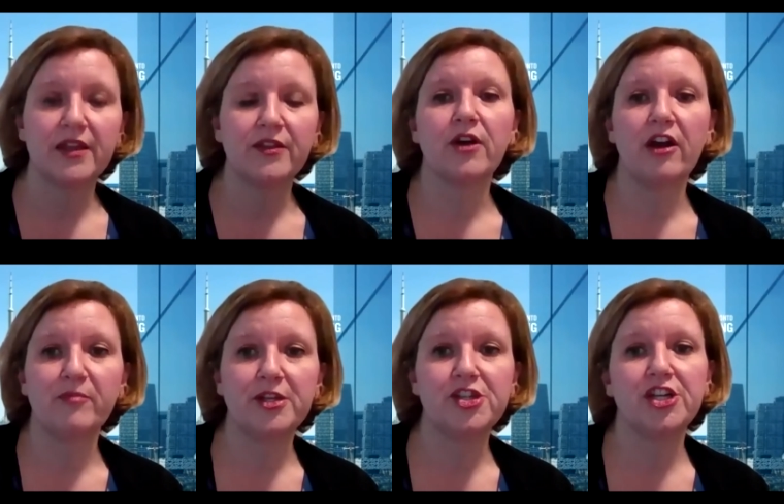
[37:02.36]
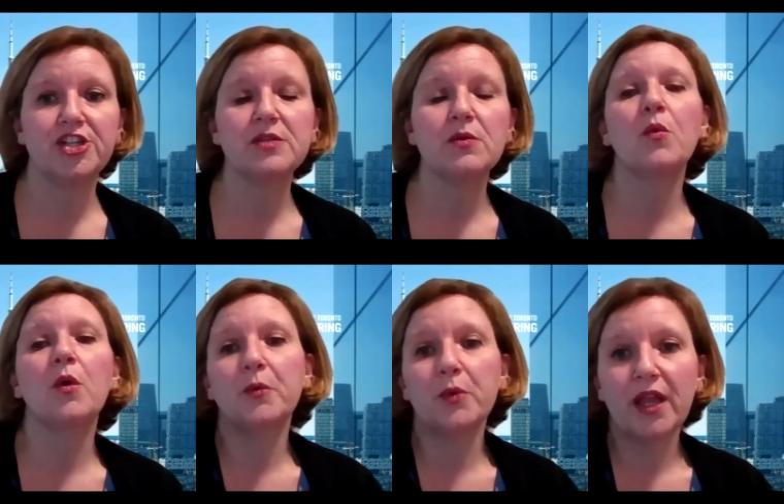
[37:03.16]
that there have been changes. What
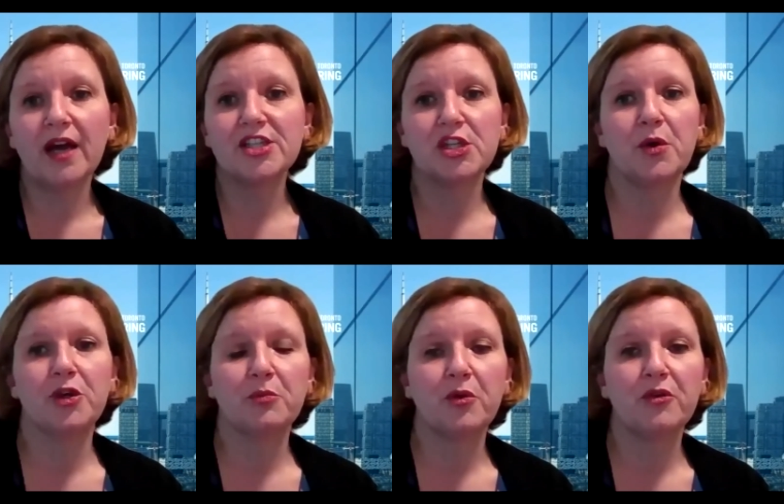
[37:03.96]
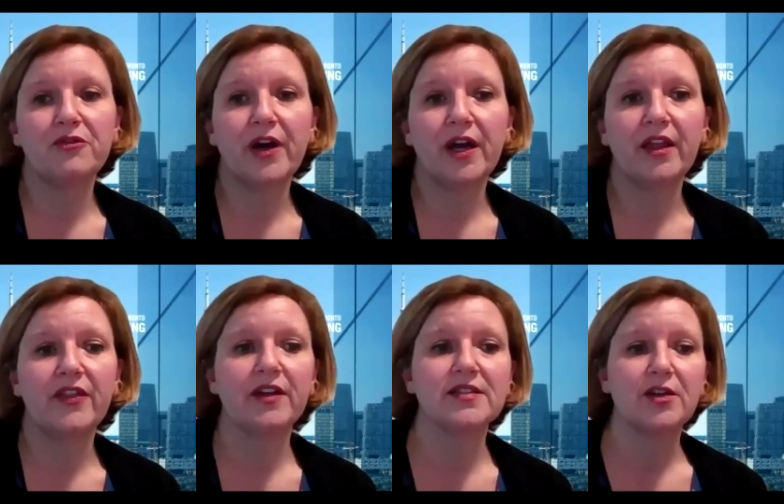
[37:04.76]
we will ask you on your profile, I
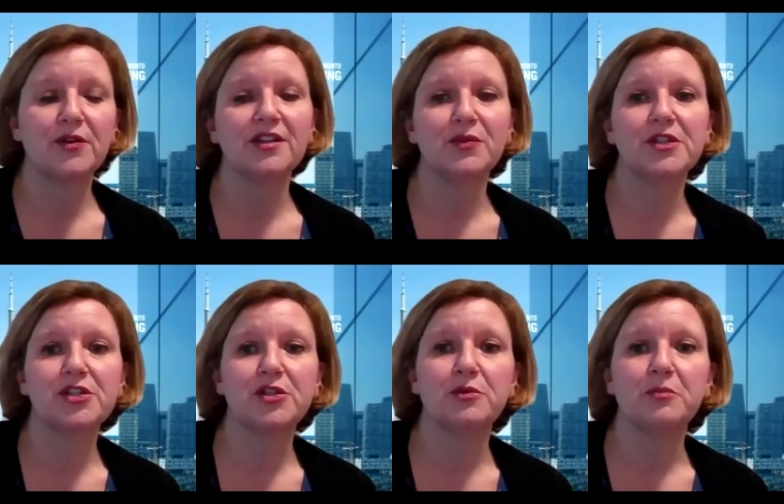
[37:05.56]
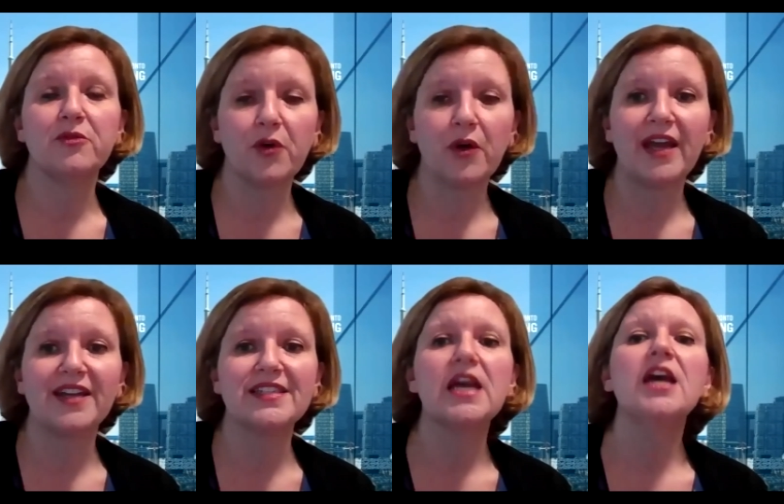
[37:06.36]
think as Ingrid alluded to beforehand,
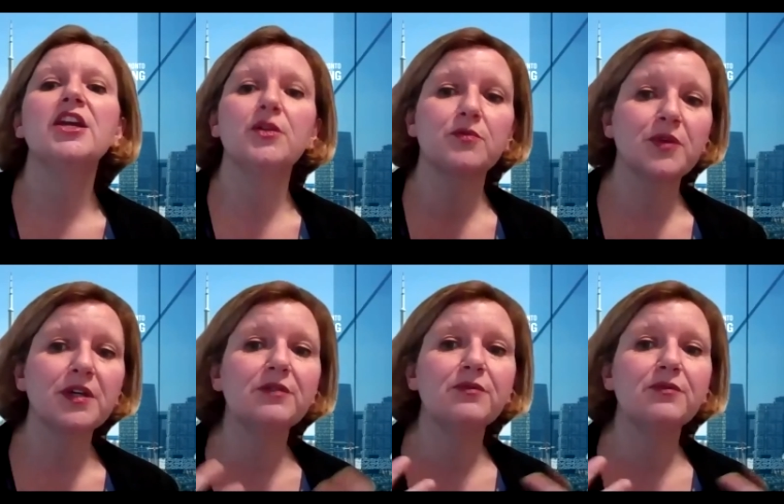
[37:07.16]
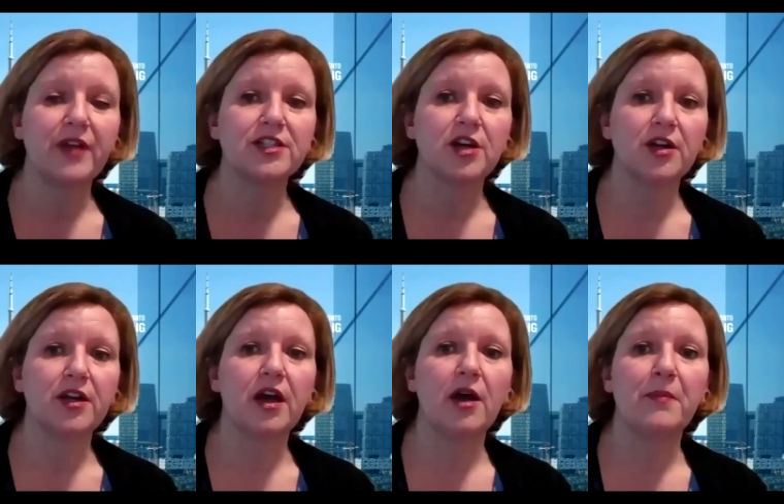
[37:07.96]
is really reflect
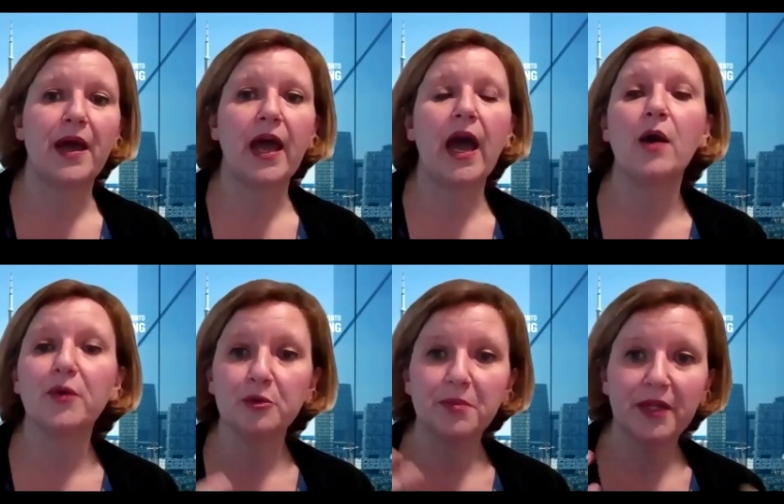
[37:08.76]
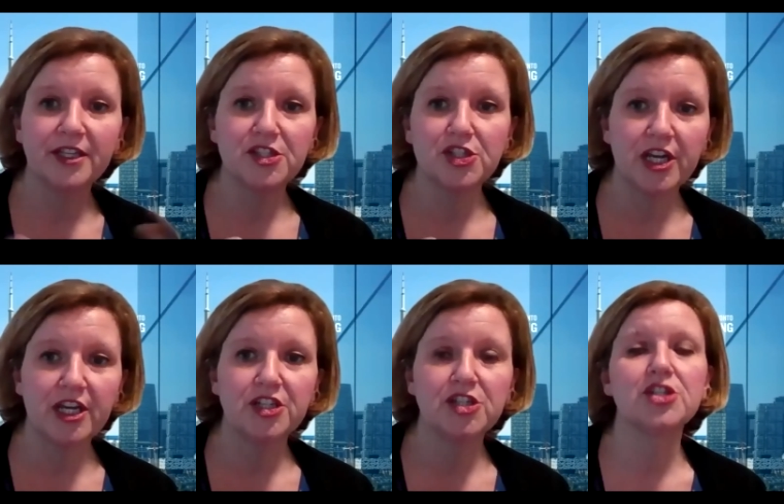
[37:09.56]
on how your plans
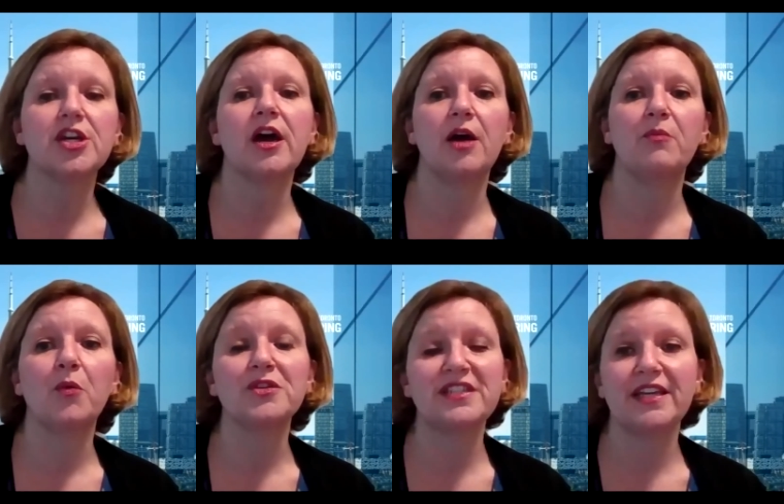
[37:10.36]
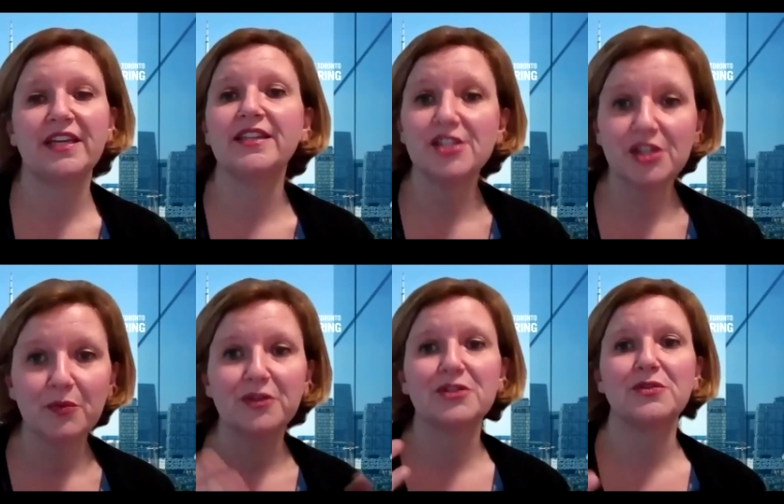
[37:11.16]
changed. What we're seeing this year
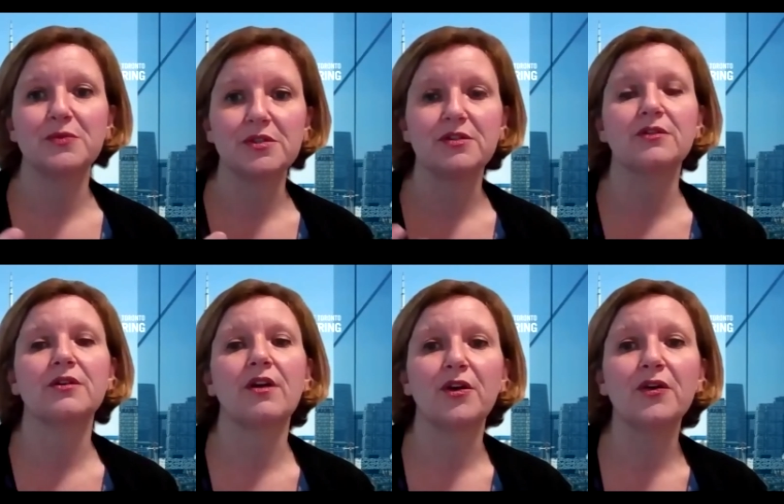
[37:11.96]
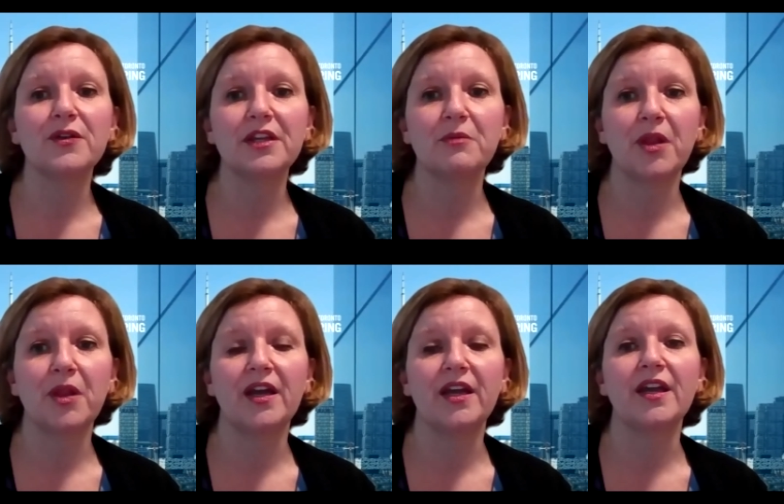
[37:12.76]
with the students that are currently
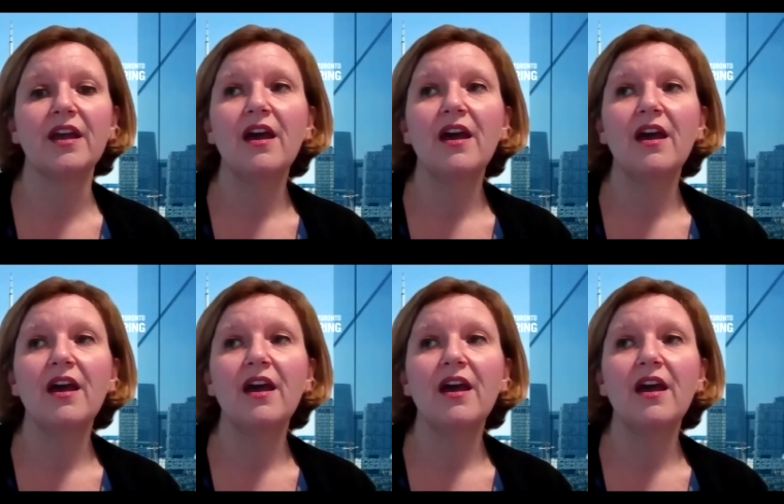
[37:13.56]
applying